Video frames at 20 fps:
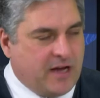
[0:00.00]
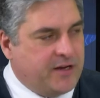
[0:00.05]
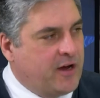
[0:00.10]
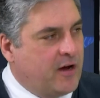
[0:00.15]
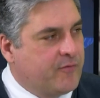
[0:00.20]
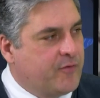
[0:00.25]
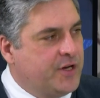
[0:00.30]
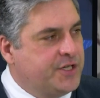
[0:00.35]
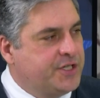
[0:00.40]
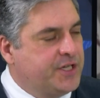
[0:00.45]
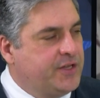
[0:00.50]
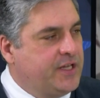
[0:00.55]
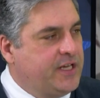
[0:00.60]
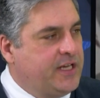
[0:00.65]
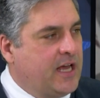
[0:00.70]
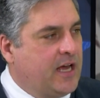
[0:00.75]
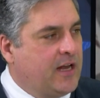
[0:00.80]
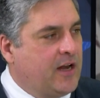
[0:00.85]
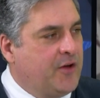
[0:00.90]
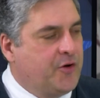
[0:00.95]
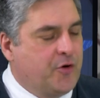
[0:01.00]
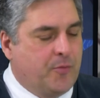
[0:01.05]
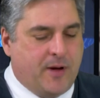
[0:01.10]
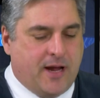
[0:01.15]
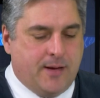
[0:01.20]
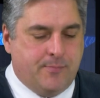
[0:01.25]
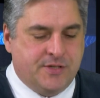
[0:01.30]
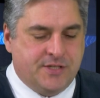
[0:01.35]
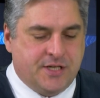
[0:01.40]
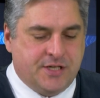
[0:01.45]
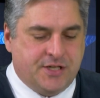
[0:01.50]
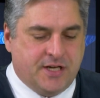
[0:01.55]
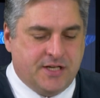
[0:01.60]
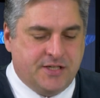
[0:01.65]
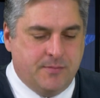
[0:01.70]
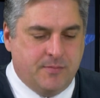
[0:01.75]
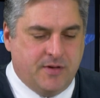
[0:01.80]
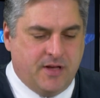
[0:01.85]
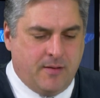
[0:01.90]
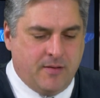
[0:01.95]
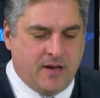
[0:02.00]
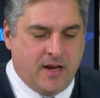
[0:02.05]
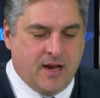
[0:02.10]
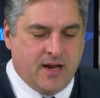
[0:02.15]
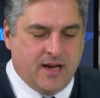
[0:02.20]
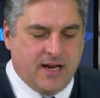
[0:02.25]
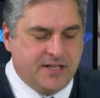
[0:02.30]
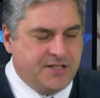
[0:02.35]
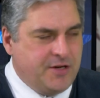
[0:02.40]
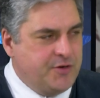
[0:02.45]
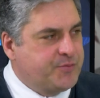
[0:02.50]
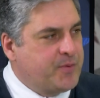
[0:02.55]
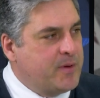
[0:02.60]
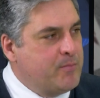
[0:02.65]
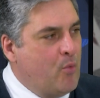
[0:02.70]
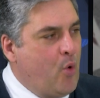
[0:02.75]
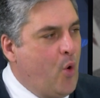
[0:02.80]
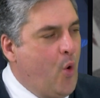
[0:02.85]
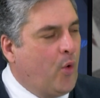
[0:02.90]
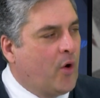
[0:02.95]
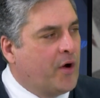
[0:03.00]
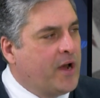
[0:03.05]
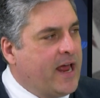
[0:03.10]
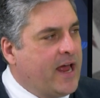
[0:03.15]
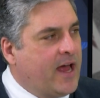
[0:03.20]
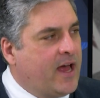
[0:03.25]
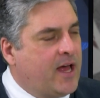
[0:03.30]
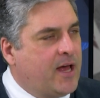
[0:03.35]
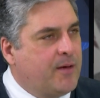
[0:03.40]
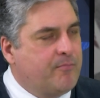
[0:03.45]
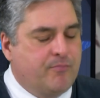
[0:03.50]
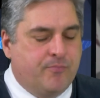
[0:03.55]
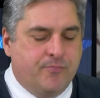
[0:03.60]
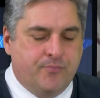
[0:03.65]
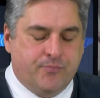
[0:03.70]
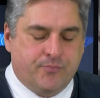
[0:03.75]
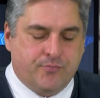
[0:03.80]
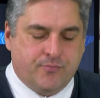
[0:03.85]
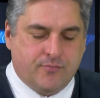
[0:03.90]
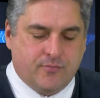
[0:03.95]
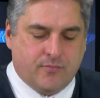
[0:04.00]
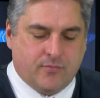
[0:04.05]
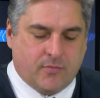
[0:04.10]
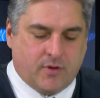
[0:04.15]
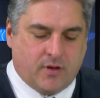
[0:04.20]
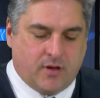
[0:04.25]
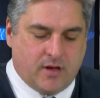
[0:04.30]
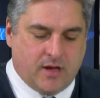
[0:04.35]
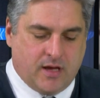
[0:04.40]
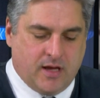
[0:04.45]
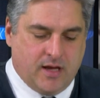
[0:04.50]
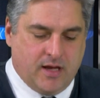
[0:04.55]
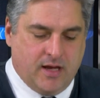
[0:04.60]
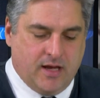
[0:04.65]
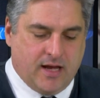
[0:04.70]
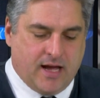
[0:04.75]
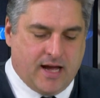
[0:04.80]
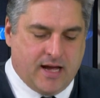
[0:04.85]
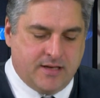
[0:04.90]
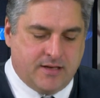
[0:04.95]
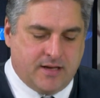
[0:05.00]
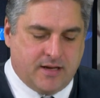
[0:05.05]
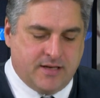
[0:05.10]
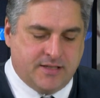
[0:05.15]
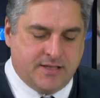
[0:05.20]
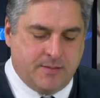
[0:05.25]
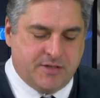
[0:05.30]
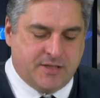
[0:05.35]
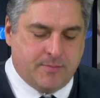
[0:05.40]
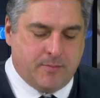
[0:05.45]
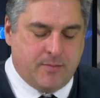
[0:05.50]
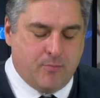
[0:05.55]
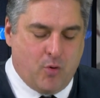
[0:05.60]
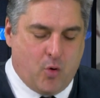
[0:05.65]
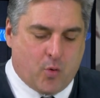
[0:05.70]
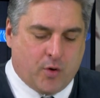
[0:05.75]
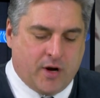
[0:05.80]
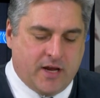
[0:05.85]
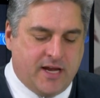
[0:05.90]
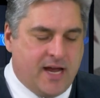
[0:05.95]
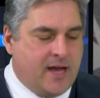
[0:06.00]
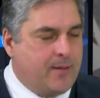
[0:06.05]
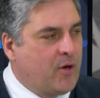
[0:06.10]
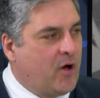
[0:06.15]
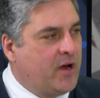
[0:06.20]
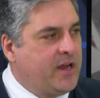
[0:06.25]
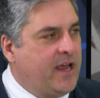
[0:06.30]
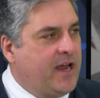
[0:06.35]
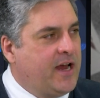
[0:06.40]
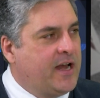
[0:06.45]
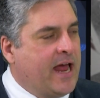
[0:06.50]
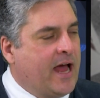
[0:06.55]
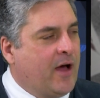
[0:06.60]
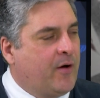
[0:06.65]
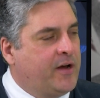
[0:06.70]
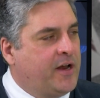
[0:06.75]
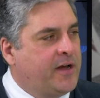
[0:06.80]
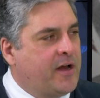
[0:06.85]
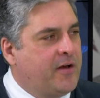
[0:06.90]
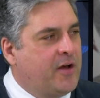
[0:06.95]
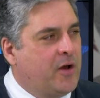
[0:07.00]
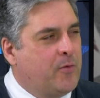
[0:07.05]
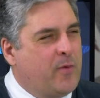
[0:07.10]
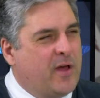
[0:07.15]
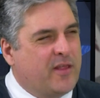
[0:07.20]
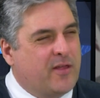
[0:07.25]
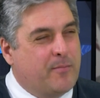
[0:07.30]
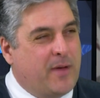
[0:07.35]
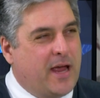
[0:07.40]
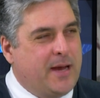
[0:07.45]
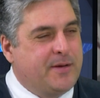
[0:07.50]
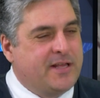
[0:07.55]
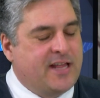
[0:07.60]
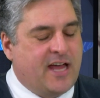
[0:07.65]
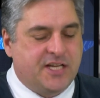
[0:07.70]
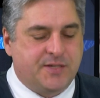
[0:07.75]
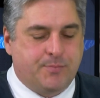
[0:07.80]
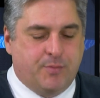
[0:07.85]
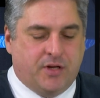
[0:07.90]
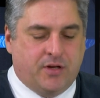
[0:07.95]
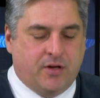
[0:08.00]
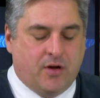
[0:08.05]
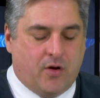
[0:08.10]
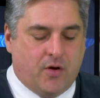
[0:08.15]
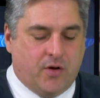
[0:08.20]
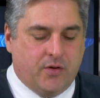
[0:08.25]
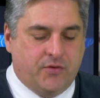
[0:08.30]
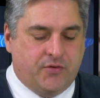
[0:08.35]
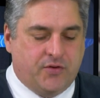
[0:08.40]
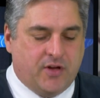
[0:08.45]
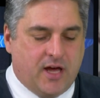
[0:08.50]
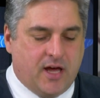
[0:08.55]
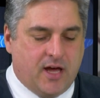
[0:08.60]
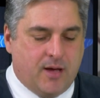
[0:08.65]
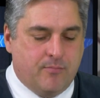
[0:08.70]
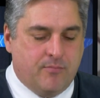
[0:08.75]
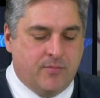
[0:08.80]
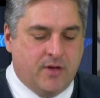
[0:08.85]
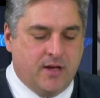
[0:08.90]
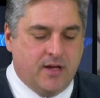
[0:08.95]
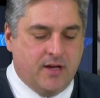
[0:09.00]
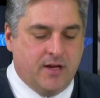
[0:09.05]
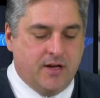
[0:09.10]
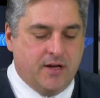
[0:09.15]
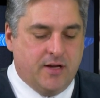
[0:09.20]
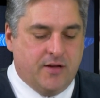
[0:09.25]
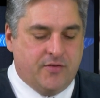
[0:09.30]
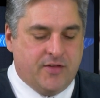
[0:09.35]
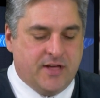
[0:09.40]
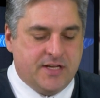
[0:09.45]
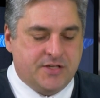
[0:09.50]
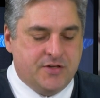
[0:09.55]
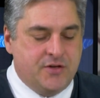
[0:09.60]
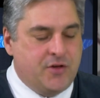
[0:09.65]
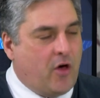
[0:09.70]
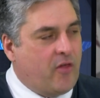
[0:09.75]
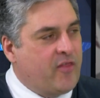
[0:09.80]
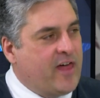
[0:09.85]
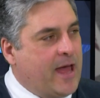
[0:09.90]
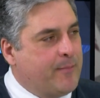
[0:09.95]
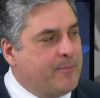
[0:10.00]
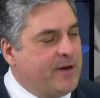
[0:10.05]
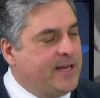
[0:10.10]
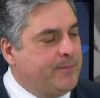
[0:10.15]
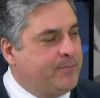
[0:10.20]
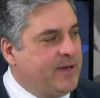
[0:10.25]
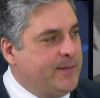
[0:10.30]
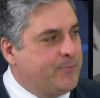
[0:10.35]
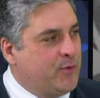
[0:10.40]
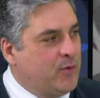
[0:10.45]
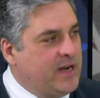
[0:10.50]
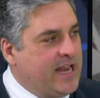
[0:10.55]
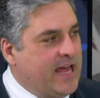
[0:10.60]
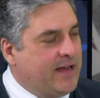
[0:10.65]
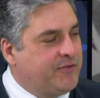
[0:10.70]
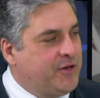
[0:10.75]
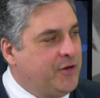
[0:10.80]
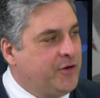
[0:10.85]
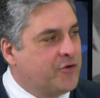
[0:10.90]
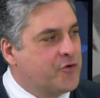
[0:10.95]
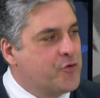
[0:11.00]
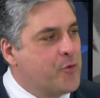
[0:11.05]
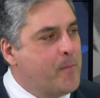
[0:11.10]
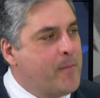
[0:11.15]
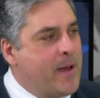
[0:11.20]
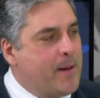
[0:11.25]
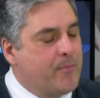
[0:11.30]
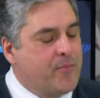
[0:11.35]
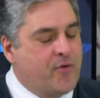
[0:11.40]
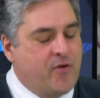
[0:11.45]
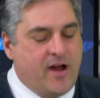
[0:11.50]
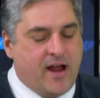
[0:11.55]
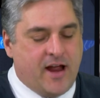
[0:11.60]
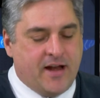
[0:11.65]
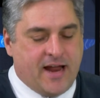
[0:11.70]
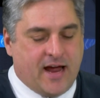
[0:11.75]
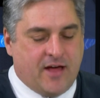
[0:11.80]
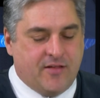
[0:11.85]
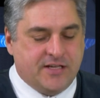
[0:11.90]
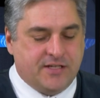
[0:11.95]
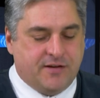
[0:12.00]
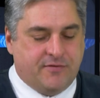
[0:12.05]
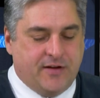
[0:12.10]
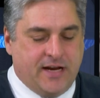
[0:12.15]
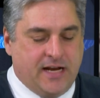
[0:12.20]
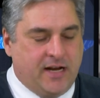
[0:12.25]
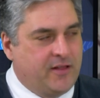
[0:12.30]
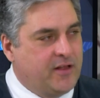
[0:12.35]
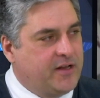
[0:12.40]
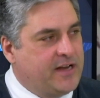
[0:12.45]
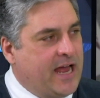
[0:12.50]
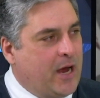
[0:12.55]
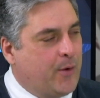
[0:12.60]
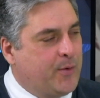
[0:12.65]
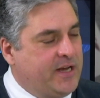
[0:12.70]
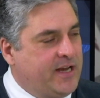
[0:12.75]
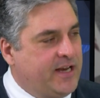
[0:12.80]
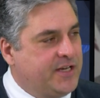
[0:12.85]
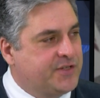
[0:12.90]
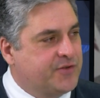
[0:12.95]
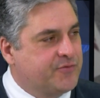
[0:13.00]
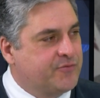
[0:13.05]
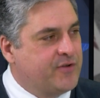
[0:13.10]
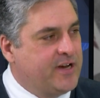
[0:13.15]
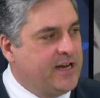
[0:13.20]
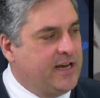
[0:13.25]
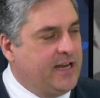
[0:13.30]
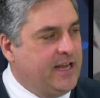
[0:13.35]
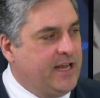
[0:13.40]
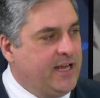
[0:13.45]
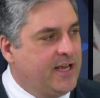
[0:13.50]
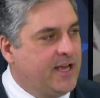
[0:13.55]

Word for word: of coverage in the uh, local papers this year. It seems, it seems to be more on it. Um, it seems to be more on it year by year now, and I don't know whether maybe that's because um, there's not that many people left who can remember it, yeah. And now there's a feeling that now we need to really